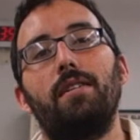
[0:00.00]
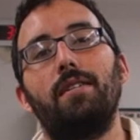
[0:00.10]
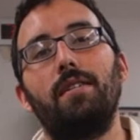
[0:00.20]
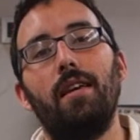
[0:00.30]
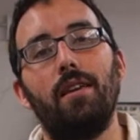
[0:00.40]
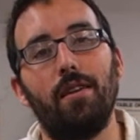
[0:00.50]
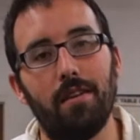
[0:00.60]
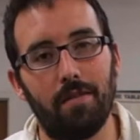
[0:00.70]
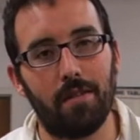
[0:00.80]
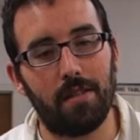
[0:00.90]
State
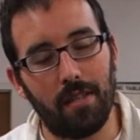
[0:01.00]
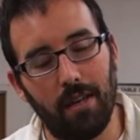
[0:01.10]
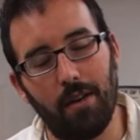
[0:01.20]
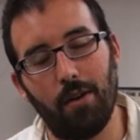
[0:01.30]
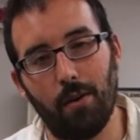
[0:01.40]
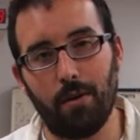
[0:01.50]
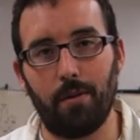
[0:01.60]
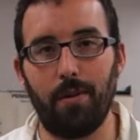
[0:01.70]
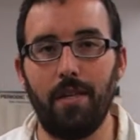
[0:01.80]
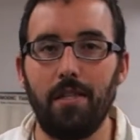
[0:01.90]
University,
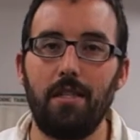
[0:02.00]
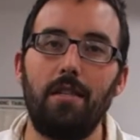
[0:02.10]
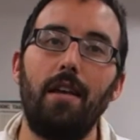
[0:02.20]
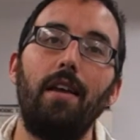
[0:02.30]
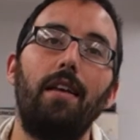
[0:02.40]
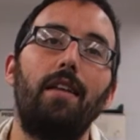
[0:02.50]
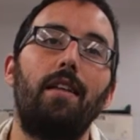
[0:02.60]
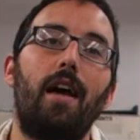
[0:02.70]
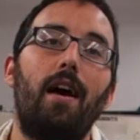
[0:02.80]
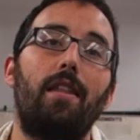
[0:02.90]
Northridge,
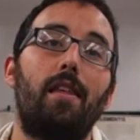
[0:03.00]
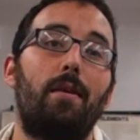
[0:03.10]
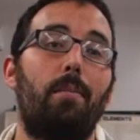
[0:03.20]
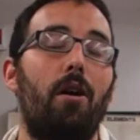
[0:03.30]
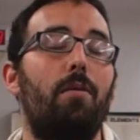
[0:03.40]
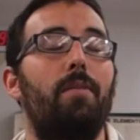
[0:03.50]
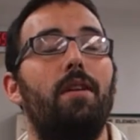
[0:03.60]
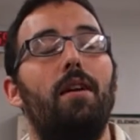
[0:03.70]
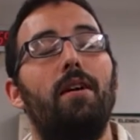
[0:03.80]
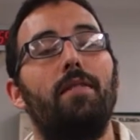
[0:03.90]
the Department
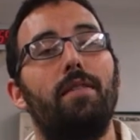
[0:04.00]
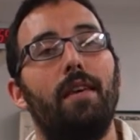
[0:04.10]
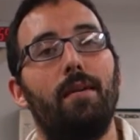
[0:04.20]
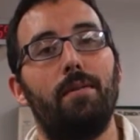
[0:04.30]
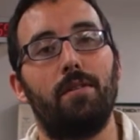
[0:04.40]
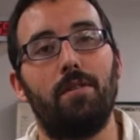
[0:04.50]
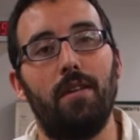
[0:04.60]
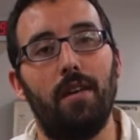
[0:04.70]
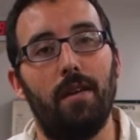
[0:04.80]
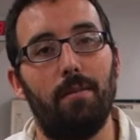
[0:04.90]
of
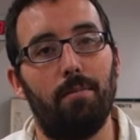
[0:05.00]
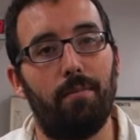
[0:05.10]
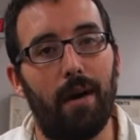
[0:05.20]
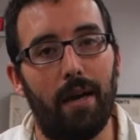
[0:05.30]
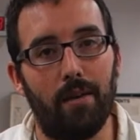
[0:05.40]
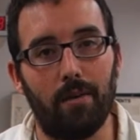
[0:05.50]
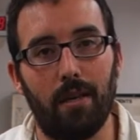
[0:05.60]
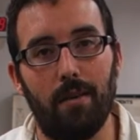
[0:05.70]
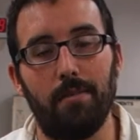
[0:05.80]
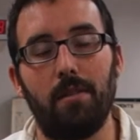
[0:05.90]
Chemistry and
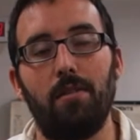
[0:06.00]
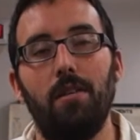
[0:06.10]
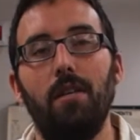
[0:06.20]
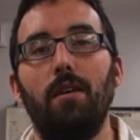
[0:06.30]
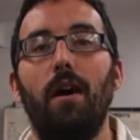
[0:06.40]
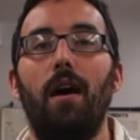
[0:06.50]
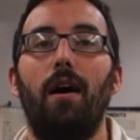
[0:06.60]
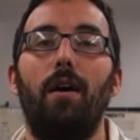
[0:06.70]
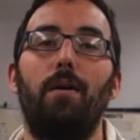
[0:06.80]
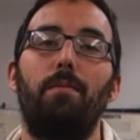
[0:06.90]
Biochemistry.
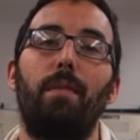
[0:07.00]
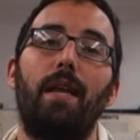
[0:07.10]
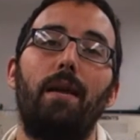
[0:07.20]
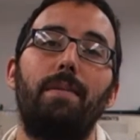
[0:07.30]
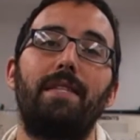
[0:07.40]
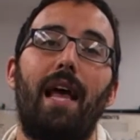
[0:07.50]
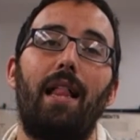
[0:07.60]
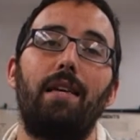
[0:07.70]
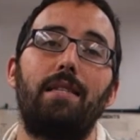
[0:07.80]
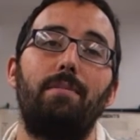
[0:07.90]
My name is
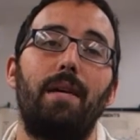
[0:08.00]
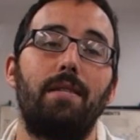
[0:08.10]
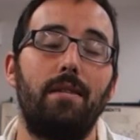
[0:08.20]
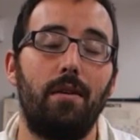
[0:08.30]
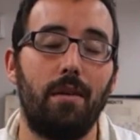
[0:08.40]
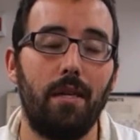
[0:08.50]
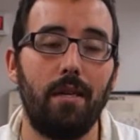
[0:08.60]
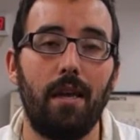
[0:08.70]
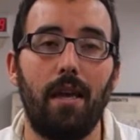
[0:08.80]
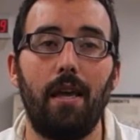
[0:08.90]
Alex Machinota,
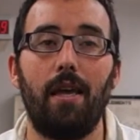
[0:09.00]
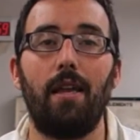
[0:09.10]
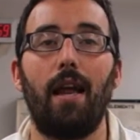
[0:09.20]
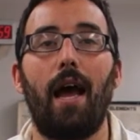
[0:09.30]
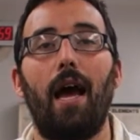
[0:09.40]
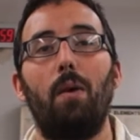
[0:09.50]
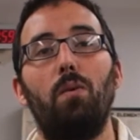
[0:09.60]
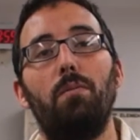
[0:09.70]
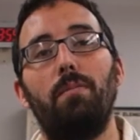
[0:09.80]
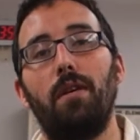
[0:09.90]
and I
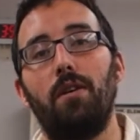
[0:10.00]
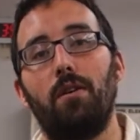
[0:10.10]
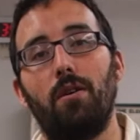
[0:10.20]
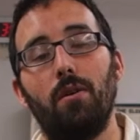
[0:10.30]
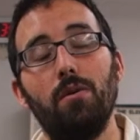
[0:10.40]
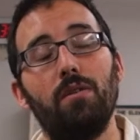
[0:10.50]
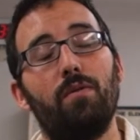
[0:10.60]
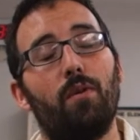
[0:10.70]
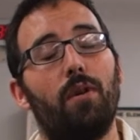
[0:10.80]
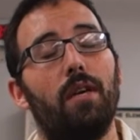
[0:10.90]
will be your host
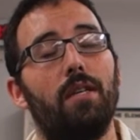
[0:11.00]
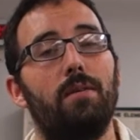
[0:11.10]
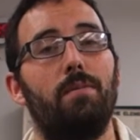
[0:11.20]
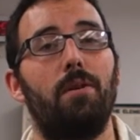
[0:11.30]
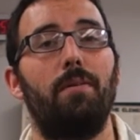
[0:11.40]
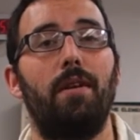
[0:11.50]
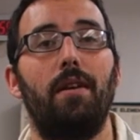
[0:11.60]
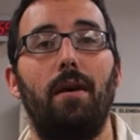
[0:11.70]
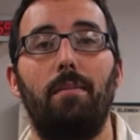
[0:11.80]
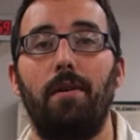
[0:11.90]
for experiment
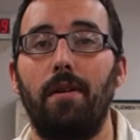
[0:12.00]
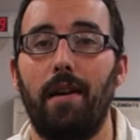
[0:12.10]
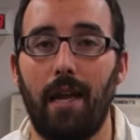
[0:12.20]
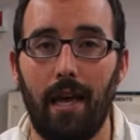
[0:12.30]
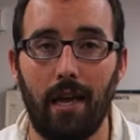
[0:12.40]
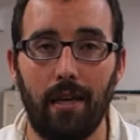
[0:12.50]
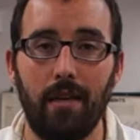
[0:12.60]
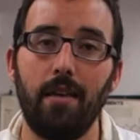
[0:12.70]
number 9